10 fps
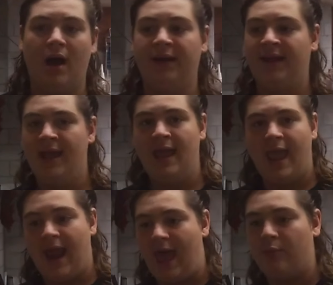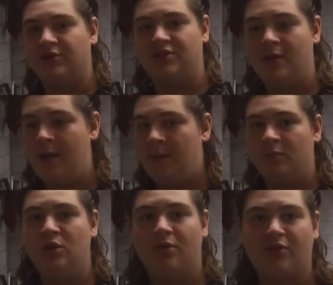pond, and I was
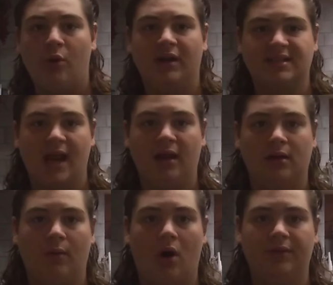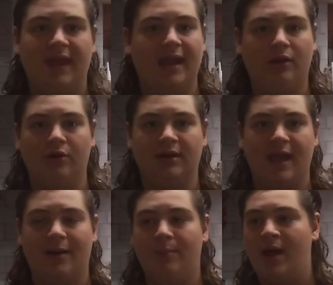throwing a Senko all day, couldn't
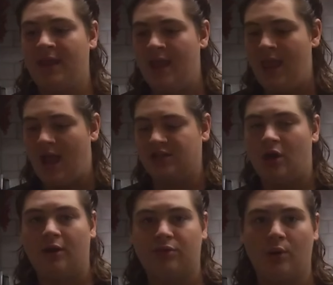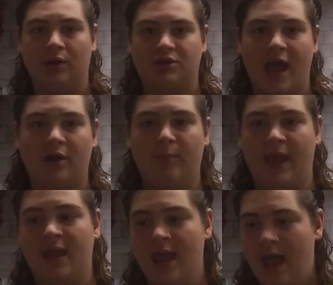get a bite. I started throwing a
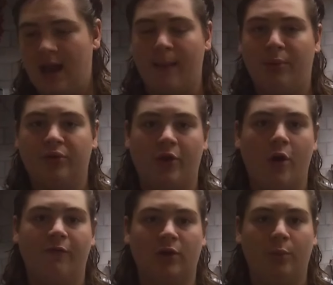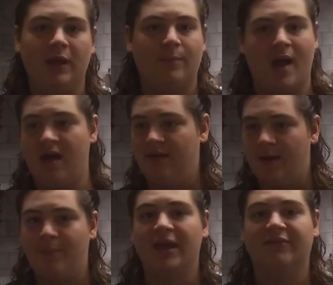chatterbait, and I pulled it over a weed pile,
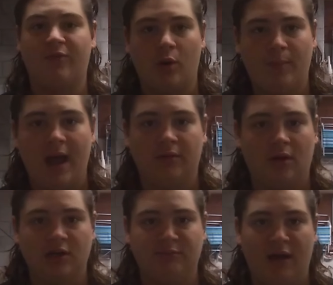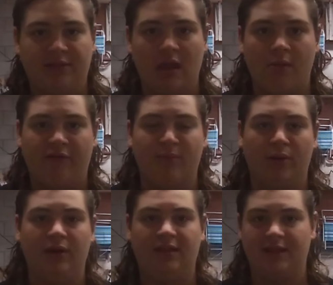and a big 4-pound largemouth came out from
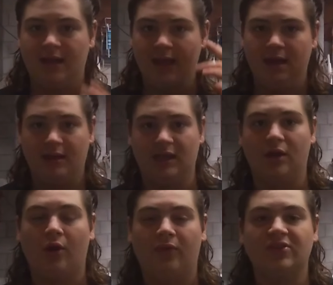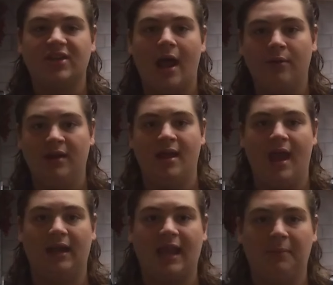underneath it. He heard the sound
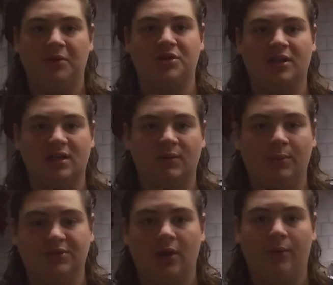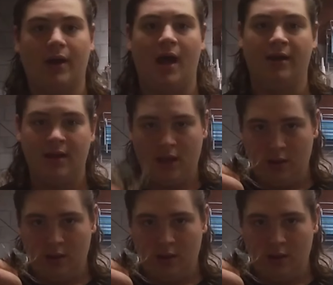and came to check out what was going on.